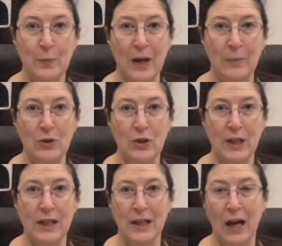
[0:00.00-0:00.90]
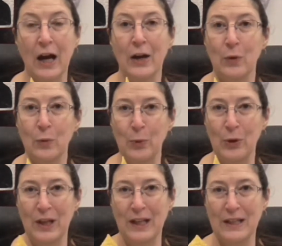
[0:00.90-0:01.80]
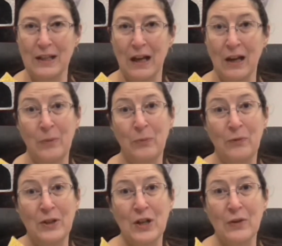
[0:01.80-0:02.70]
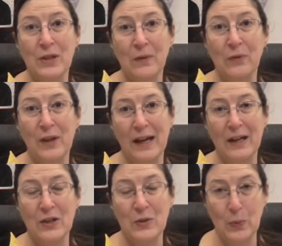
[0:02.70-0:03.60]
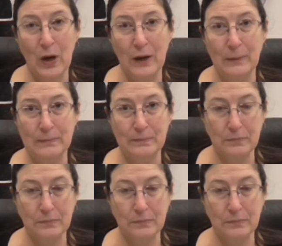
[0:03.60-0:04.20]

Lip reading: by machine, I will put link videos up for that as well.